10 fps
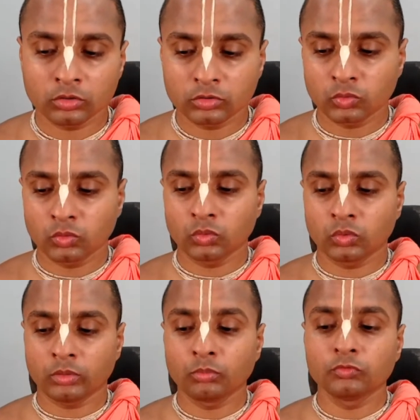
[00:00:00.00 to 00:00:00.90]
to
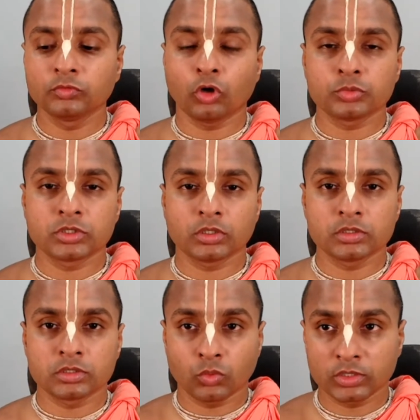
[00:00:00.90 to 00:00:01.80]
remove the obstacles
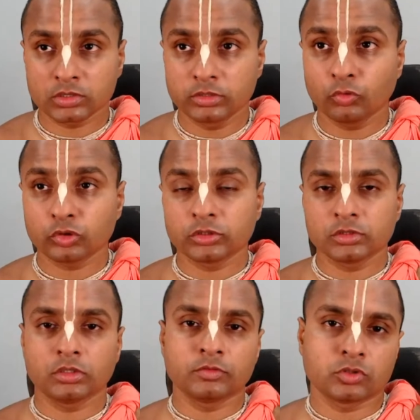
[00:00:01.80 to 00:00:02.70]
in one's devotional
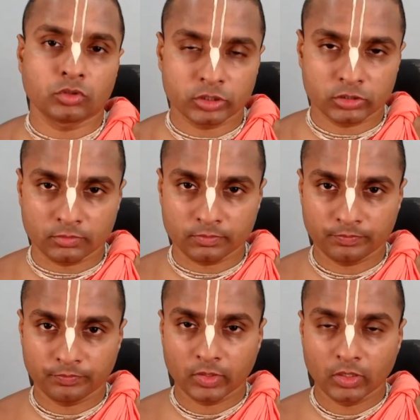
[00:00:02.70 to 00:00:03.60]
service to Krishna.
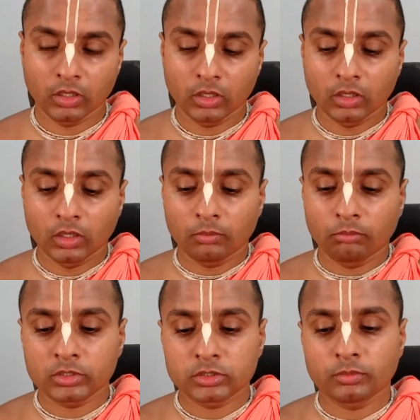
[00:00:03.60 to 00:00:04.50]

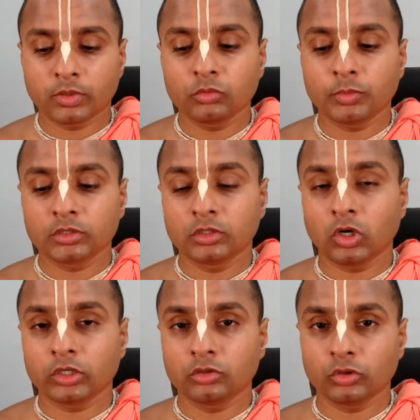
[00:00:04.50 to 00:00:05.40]
But Srila Prabhupada did
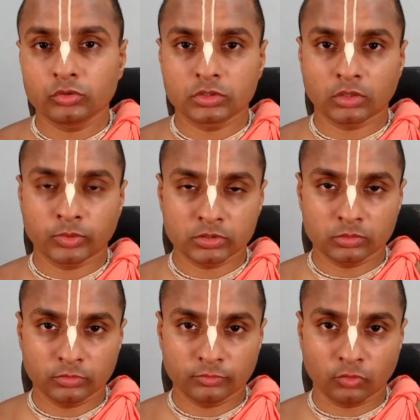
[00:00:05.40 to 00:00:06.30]
not introduce that
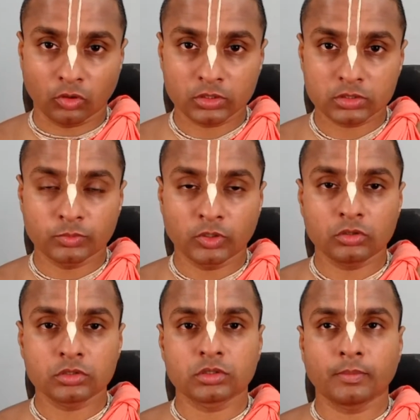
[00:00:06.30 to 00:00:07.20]
principle for us
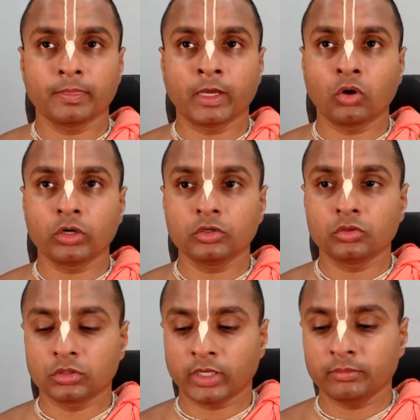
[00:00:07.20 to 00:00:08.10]
because according to
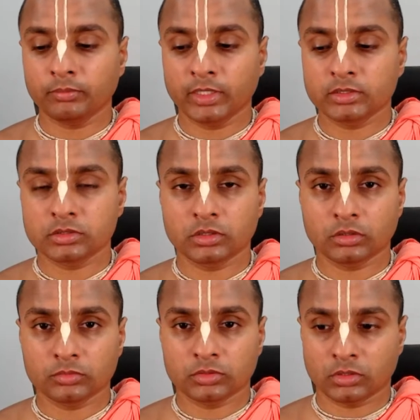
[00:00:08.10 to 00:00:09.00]
the time, place and
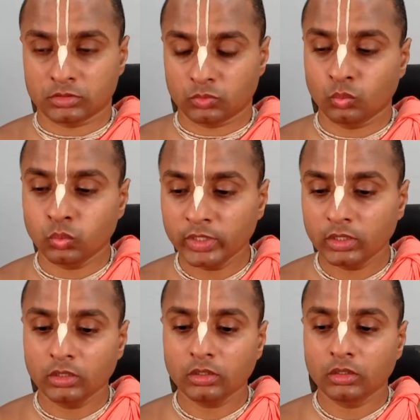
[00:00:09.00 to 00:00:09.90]
circumstance,
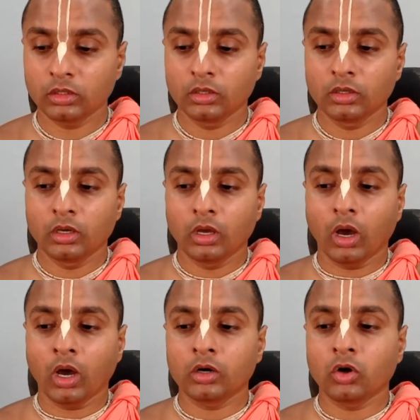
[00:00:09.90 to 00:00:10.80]
we
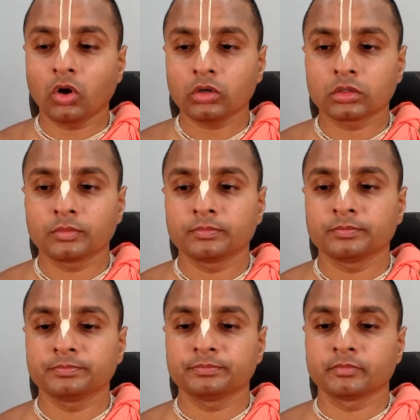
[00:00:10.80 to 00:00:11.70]
are not
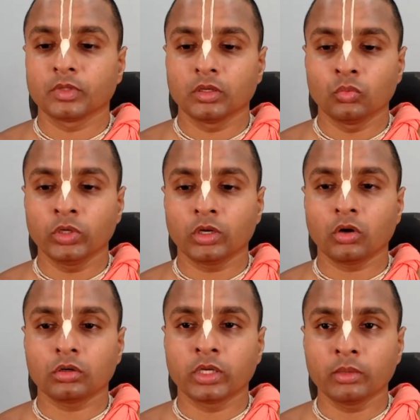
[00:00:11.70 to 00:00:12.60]

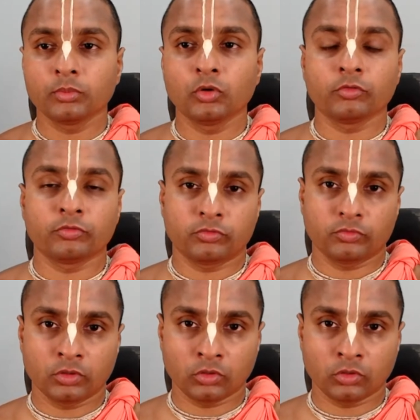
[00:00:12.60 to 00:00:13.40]
capable of